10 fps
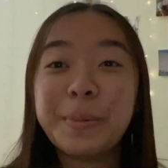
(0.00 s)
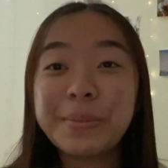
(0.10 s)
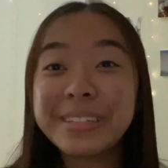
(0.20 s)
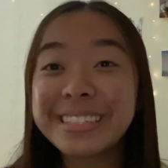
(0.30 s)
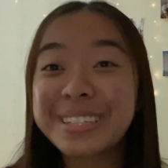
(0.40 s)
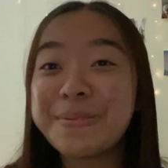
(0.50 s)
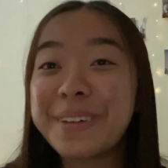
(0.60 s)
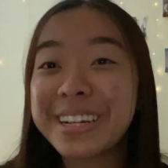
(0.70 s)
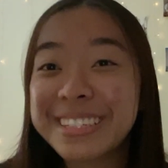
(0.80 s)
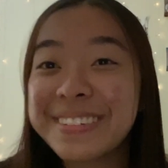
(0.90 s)
Please come
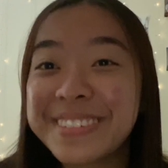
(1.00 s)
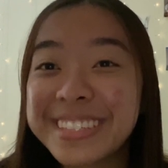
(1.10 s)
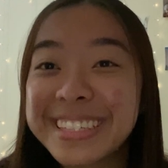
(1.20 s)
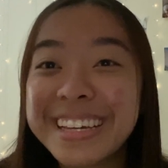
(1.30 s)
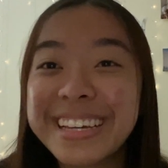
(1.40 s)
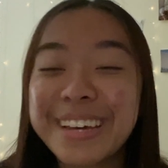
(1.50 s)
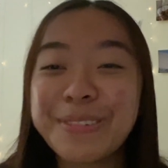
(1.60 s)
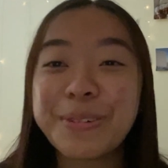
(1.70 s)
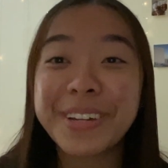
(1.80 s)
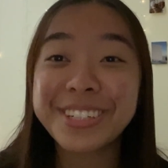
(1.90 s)
back to visit and
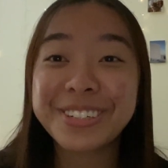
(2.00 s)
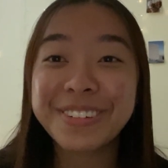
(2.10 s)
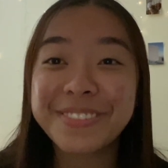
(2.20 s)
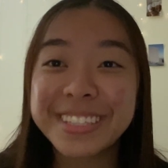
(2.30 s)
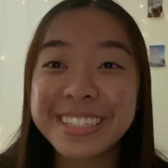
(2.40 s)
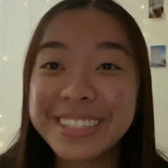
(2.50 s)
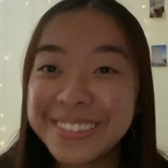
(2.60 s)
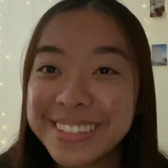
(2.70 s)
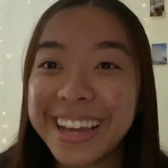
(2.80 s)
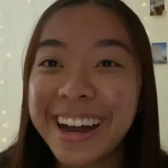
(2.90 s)
we'll make sure to visit you
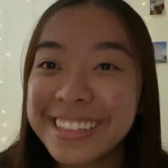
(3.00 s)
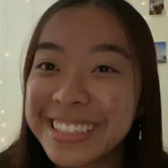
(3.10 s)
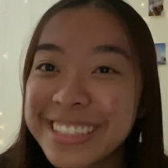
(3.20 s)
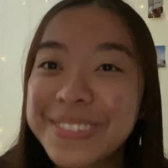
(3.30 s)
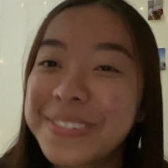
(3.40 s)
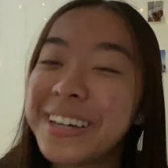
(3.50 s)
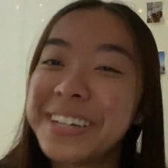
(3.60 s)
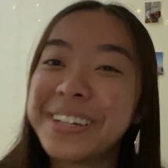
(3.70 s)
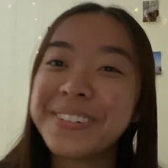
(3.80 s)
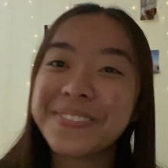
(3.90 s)
in Cali as
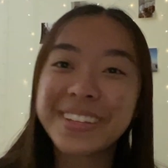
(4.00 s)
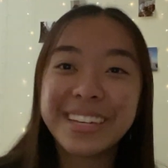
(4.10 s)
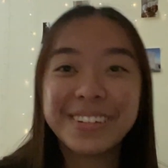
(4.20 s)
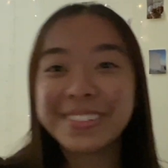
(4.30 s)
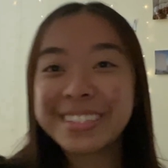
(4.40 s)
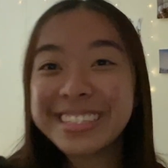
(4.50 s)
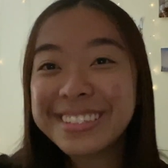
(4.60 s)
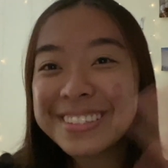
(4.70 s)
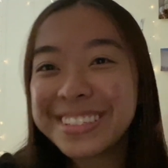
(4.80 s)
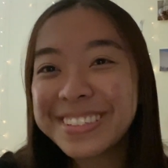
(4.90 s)
well. We'll see you
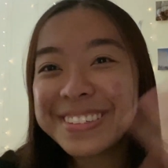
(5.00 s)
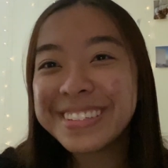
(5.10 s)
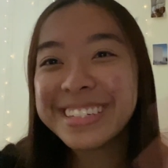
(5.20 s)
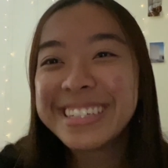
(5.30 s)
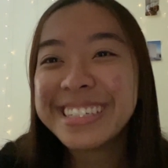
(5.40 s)
soon.